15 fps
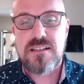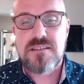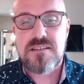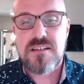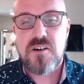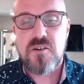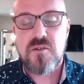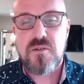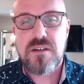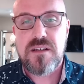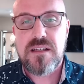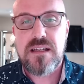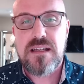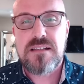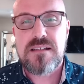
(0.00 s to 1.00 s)
so
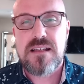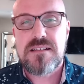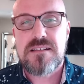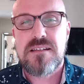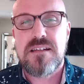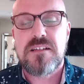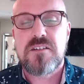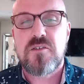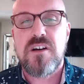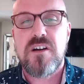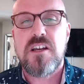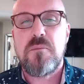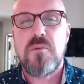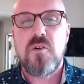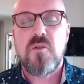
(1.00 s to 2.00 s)
it's an
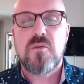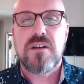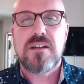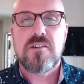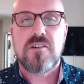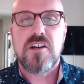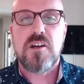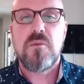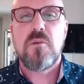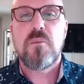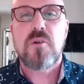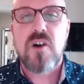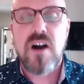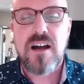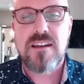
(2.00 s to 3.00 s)
incredible
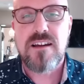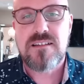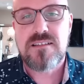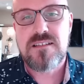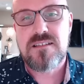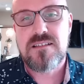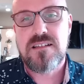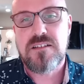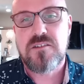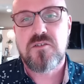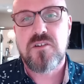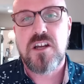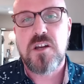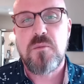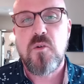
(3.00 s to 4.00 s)
product. It's an
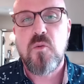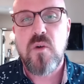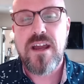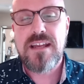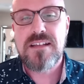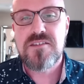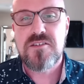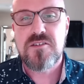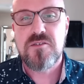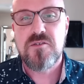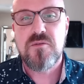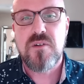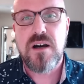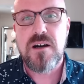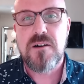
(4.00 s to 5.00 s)
incredible way
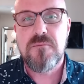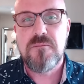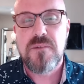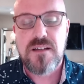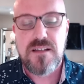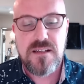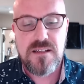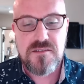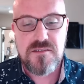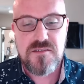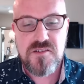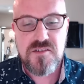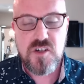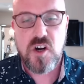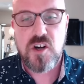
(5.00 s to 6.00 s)
to
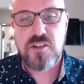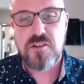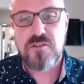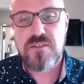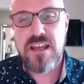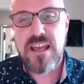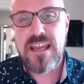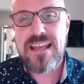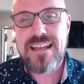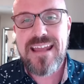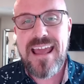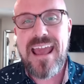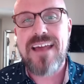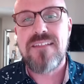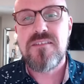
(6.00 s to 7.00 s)
start your day and
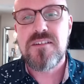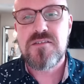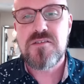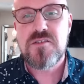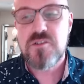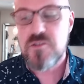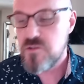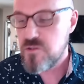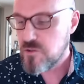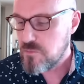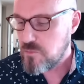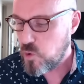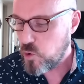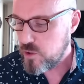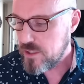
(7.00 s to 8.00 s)
add this to your
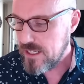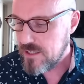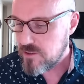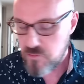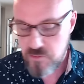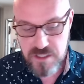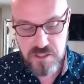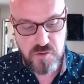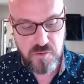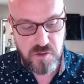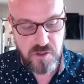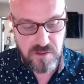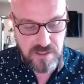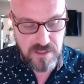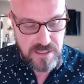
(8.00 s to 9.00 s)
morning
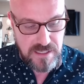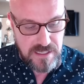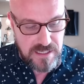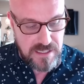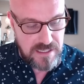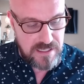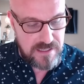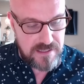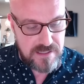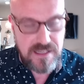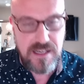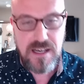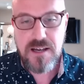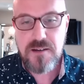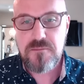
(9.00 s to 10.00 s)
ritual. And
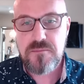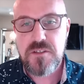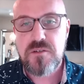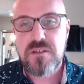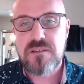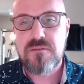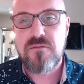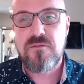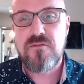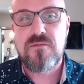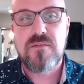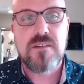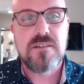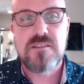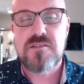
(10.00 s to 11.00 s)
you can
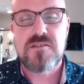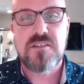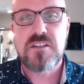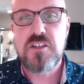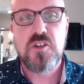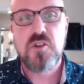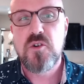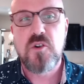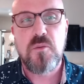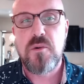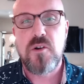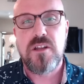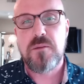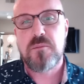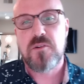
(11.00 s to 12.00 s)
just Google
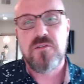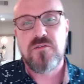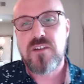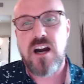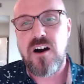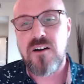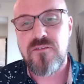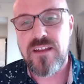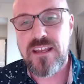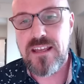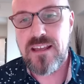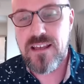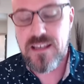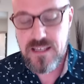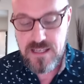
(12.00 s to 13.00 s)
bulletproof
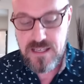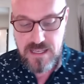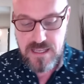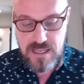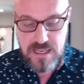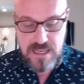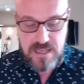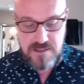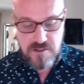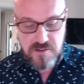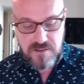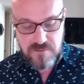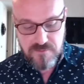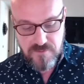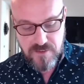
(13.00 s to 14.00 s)
coffee, and you
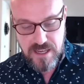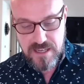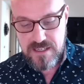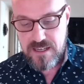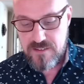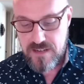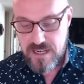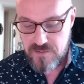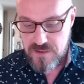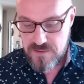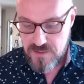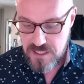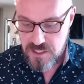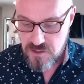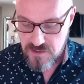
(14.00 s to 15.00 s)
can find out
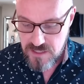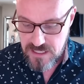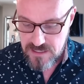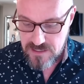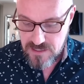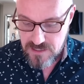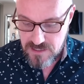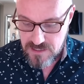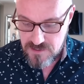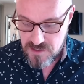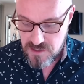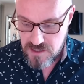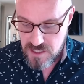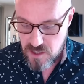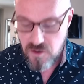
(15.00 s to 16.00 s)
everything you need to
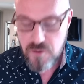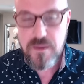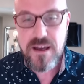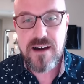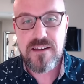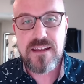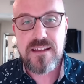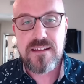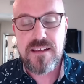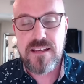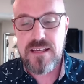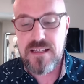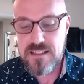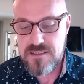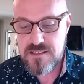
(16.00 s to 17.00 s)
know about it.
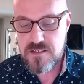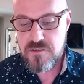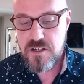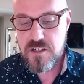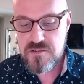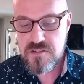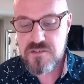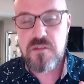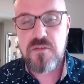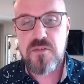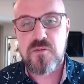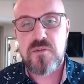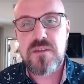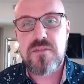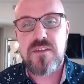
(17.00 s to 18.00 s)
So those are the
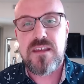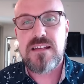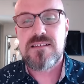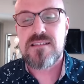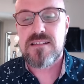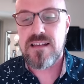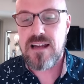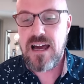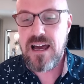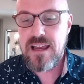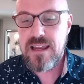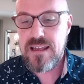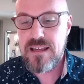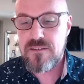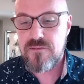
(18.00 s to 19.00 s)
3 things that I
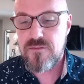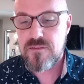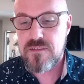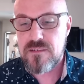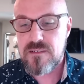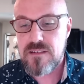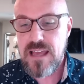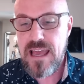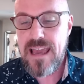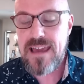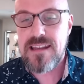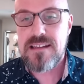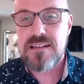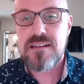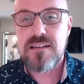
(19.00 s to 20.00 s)
have
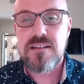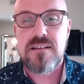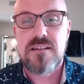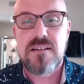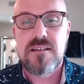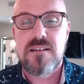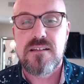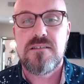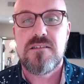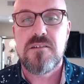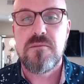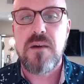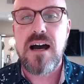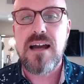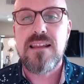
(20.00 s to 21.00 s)
added to
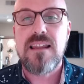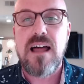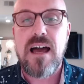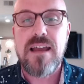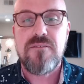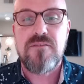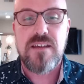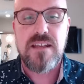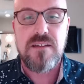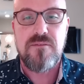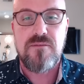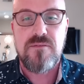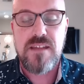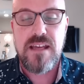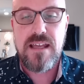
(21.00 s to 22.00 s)
my life
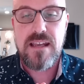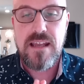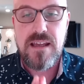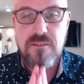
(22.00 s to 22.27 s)
that